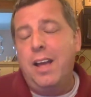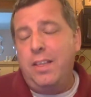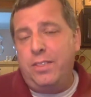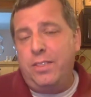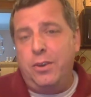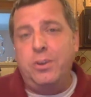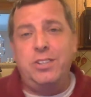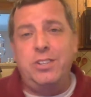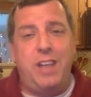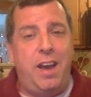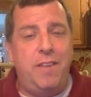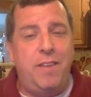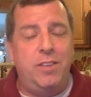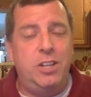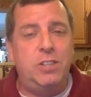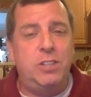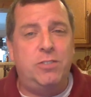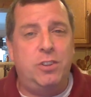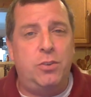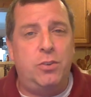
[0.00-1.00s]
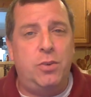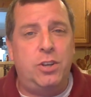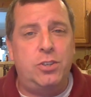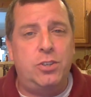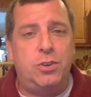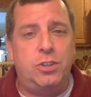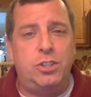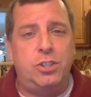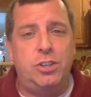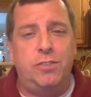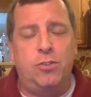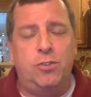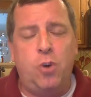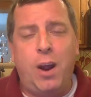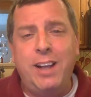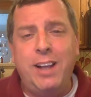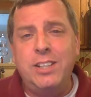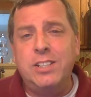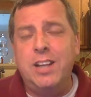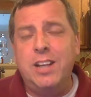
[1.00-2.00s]
there is evidence for the resurrection of
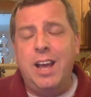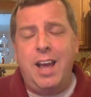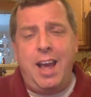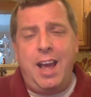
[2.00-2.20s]
Christ.